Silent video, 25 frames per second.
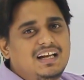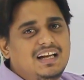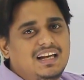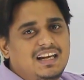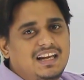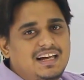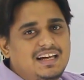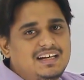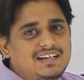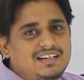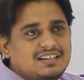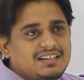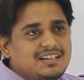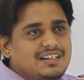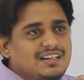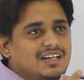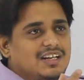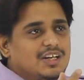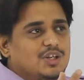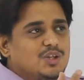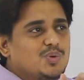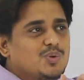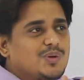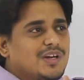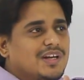Like
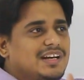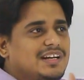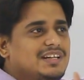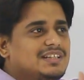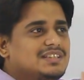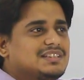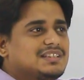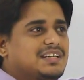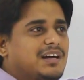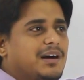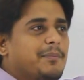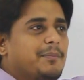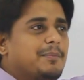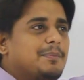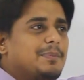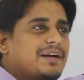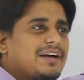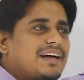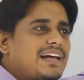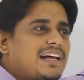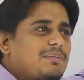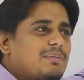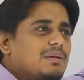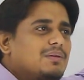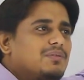it is
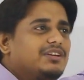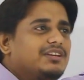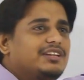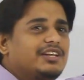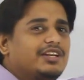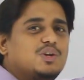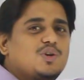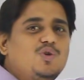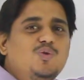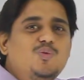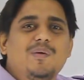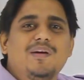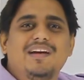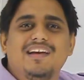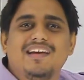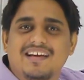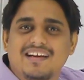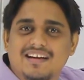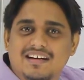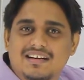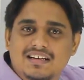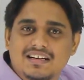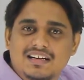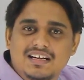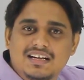comparable with human
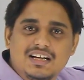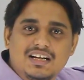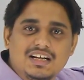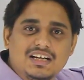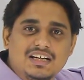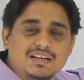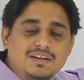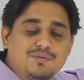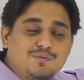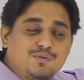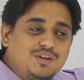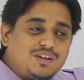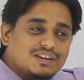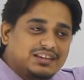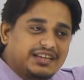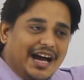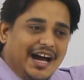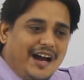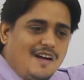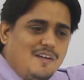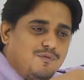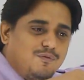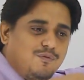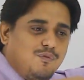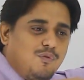leg. With
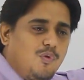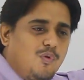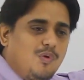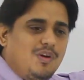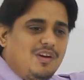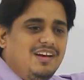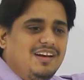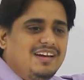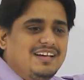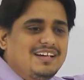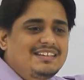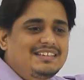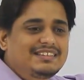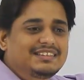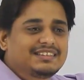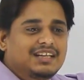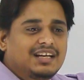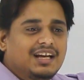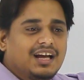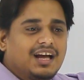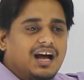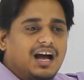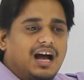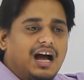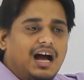that 4 legs,
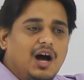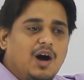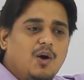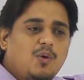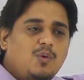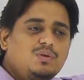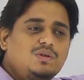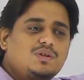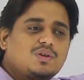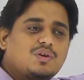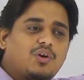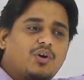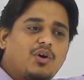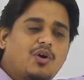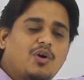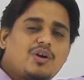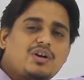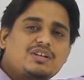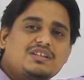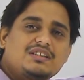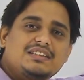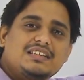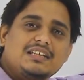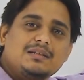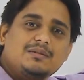how the
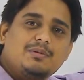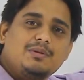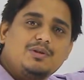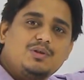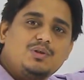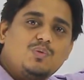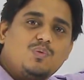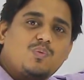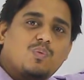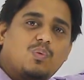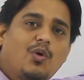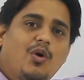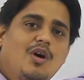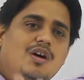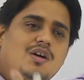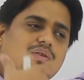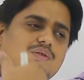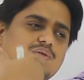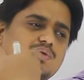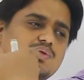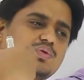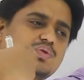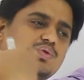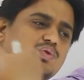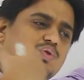horse is able to walk
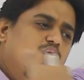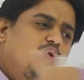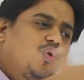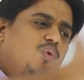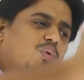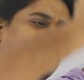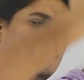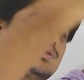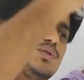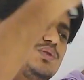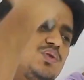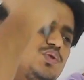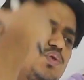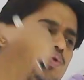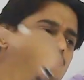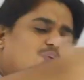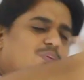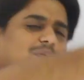so and so